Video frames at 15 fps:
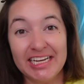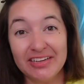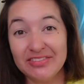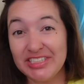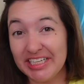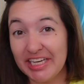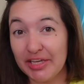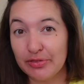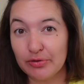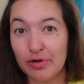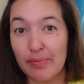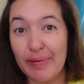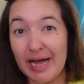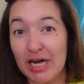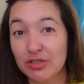of digging through a
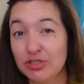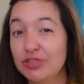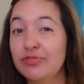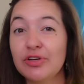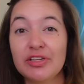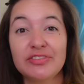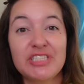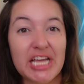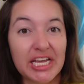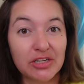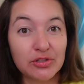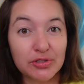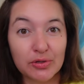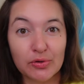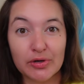pouch full of
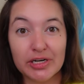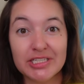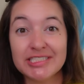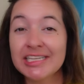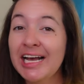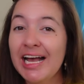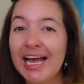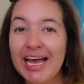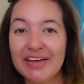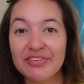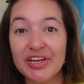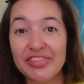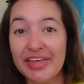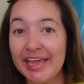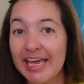tangled cords,
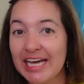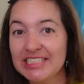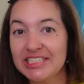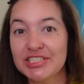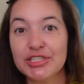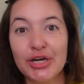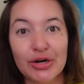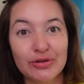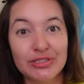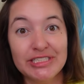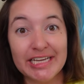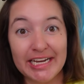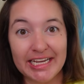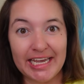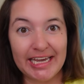everything has its own
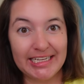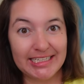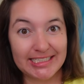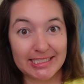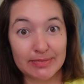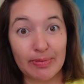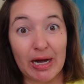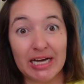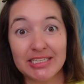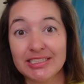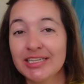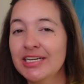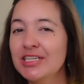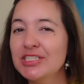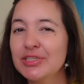dedicated spot,
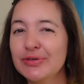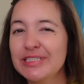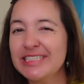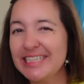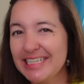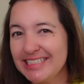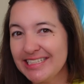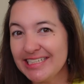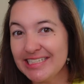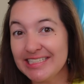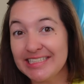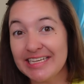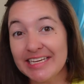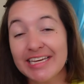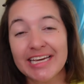so it's easy to
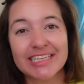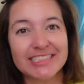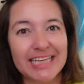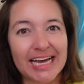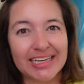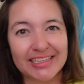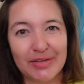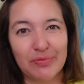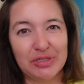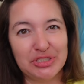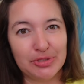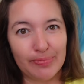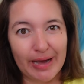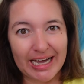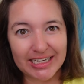see exactly what you
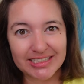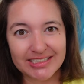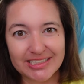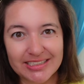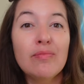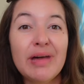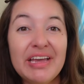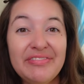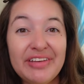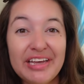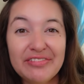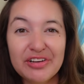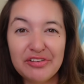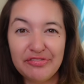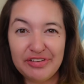packed. My
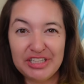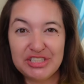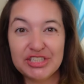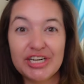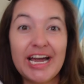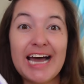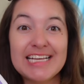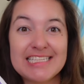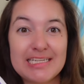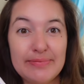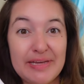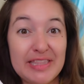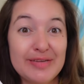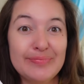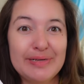favorite feature has to be
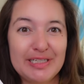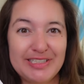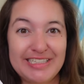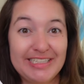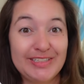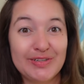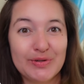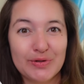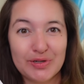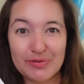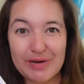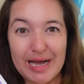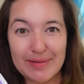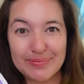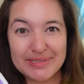the built-in cord
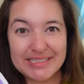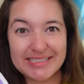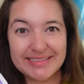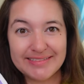wraps.